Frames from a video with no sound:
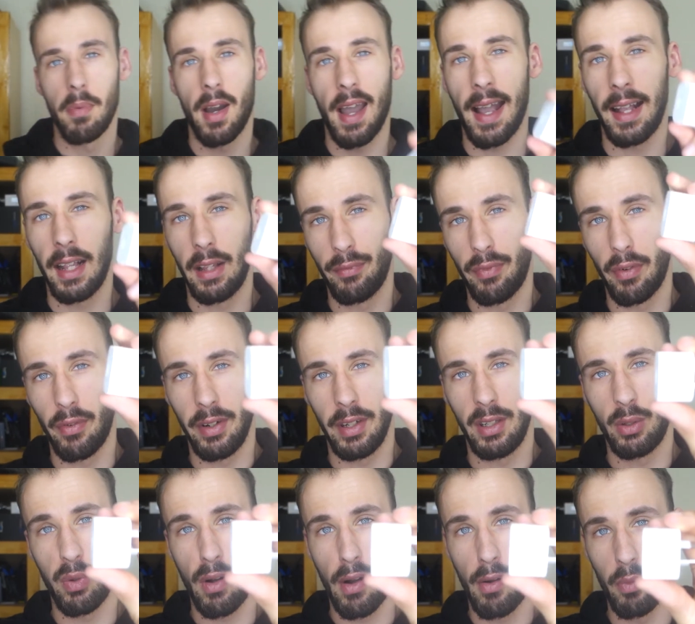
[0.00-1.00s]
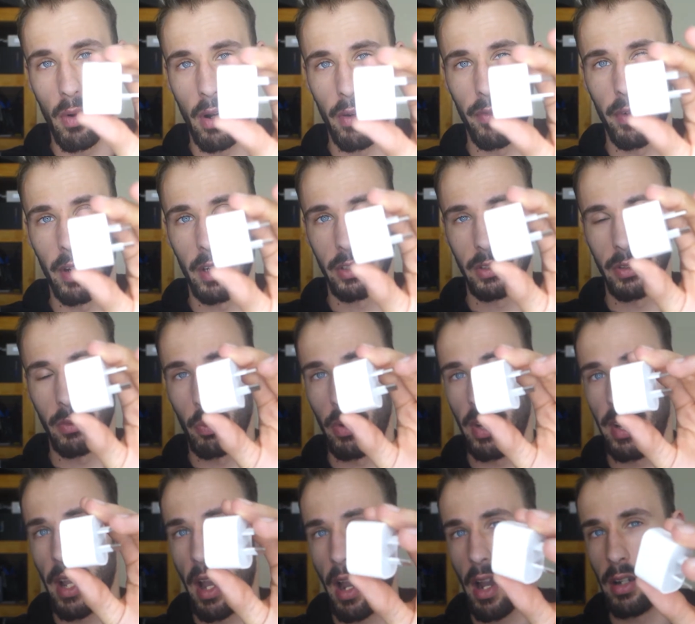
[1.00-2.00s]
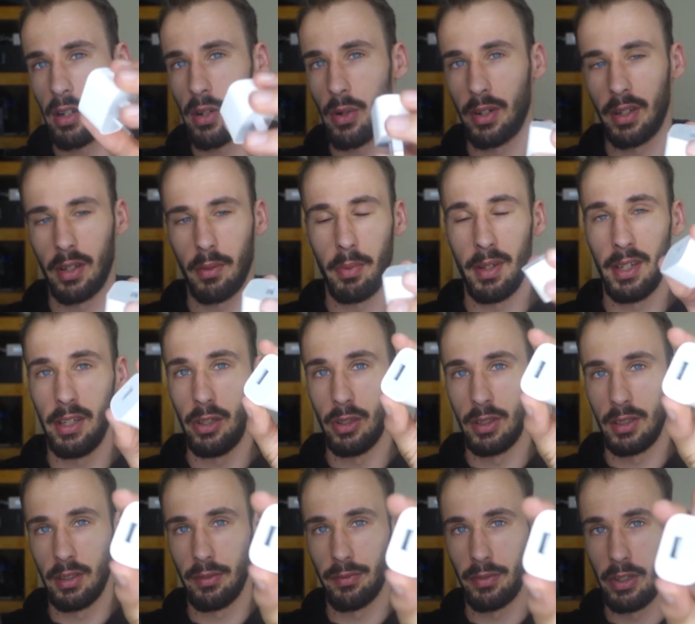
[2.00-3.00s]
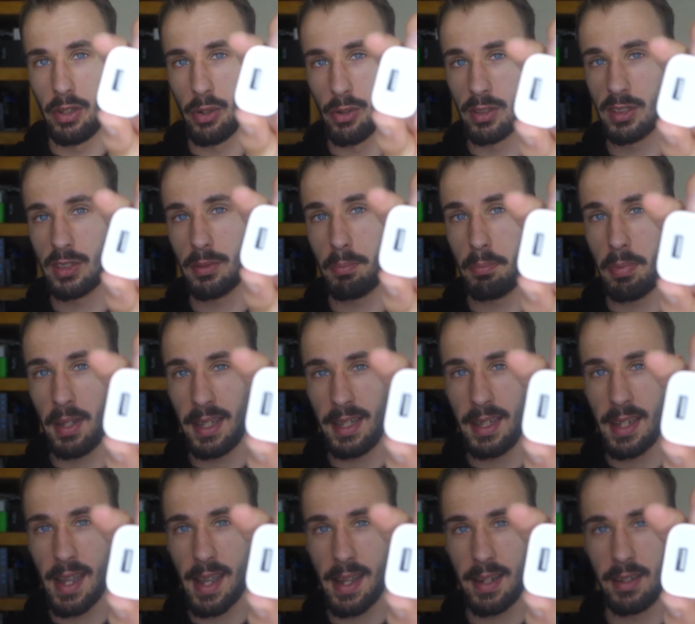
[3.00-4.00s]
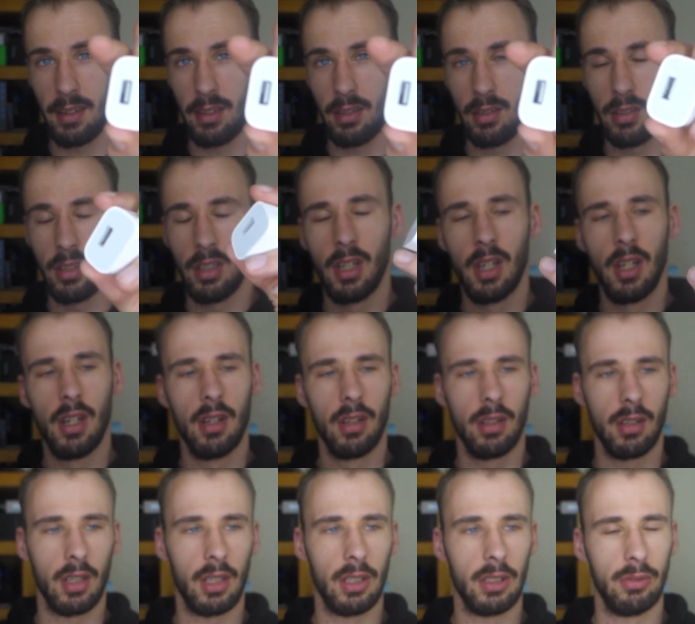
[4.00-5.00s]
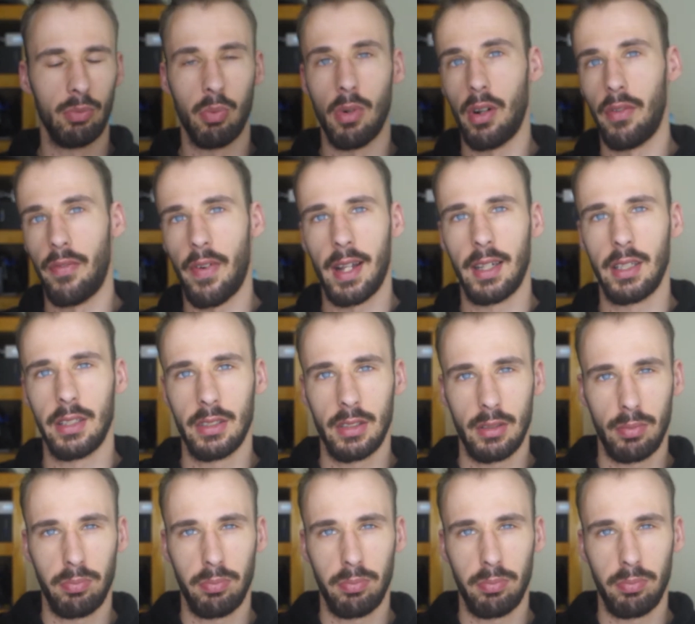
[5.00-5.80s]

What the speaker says: as for the 12 watt version, we are going to be using the USB end because, well, that's